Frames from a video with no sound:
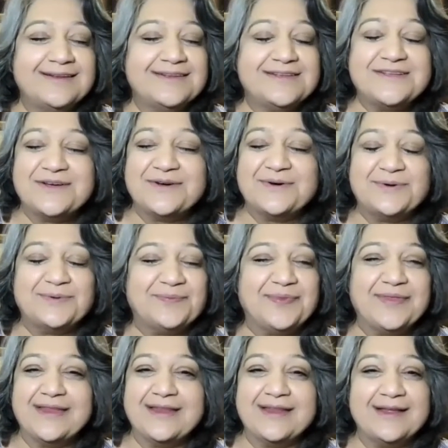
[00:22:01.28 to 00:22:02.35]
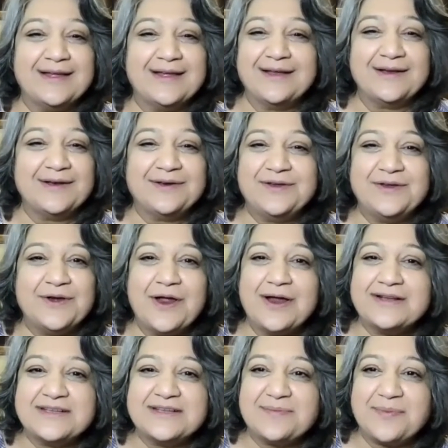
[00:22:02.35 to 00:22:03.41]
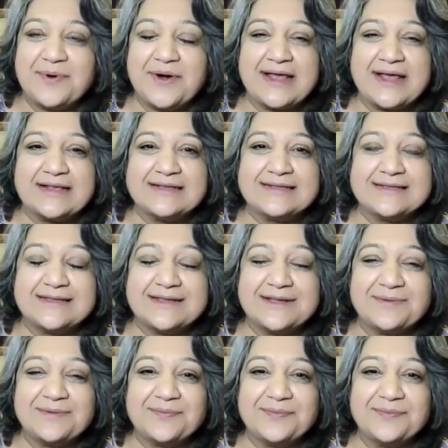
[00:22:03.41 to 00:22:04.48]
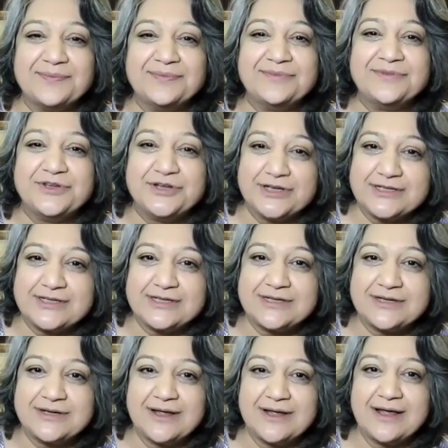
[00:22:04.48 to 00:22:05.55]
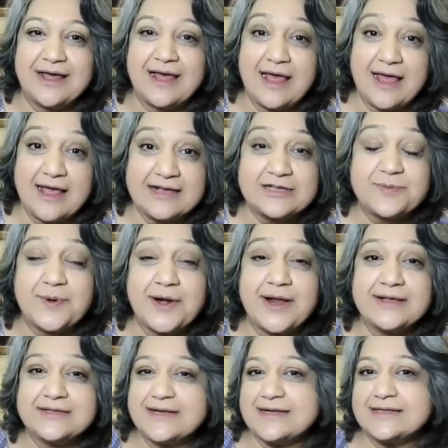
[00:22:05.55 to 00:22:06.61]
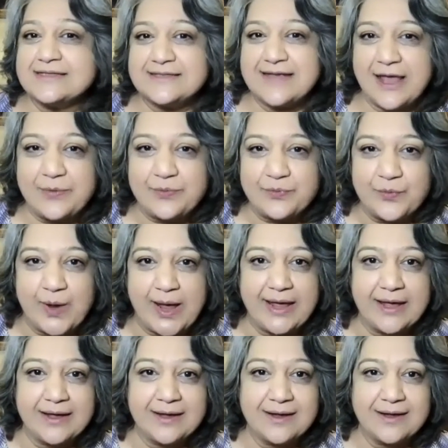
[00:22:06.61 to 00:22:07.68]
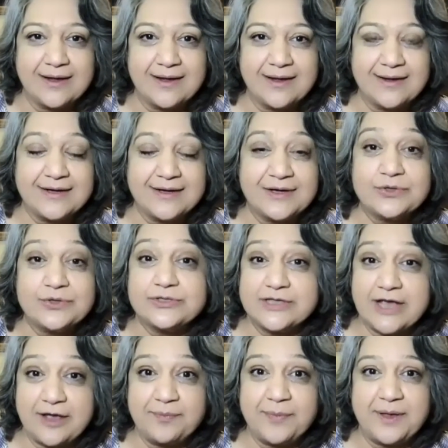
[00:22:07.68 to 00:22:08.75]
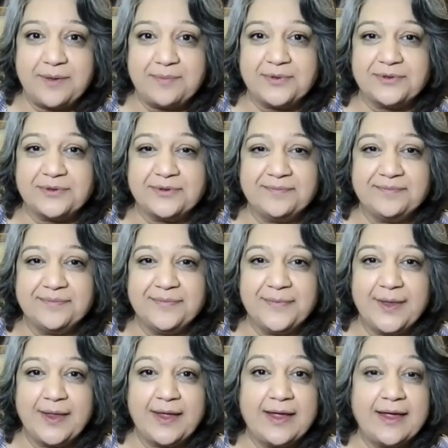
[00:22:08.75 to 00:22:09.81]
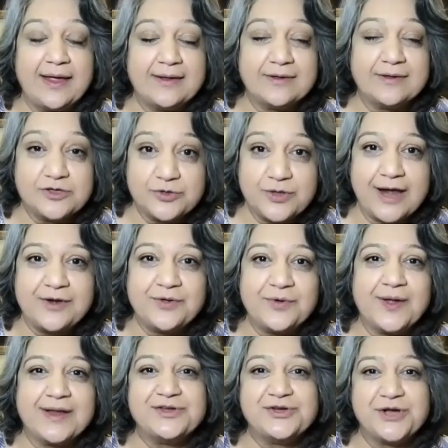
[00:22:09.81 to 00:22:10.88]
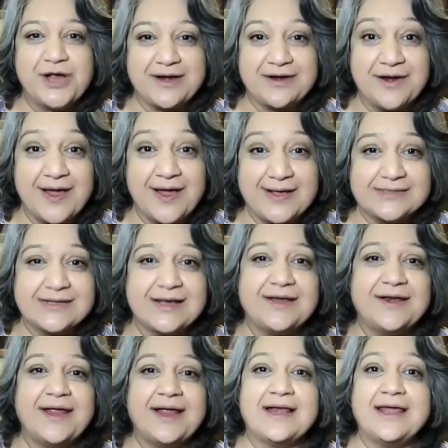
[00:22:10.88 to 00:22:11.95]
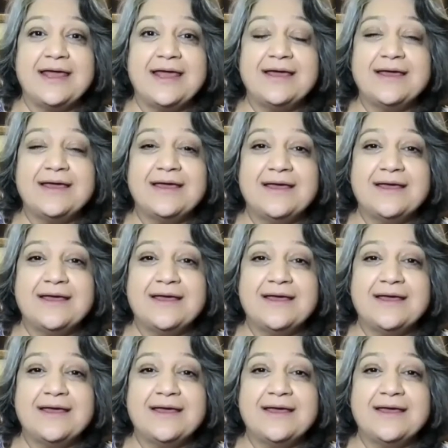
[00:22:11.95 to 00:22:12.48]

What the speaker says: So do not suppress, just express in a safe way to save people so that you can channelize correctly